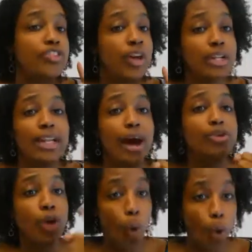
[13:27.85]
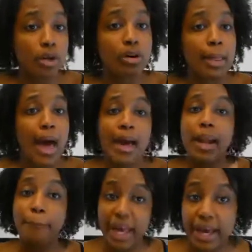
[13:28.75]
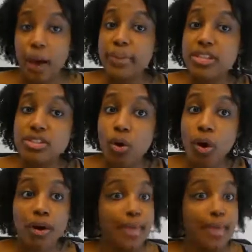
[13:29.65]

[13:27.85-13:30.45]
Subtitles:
They'll allow you to order online and pick up in store.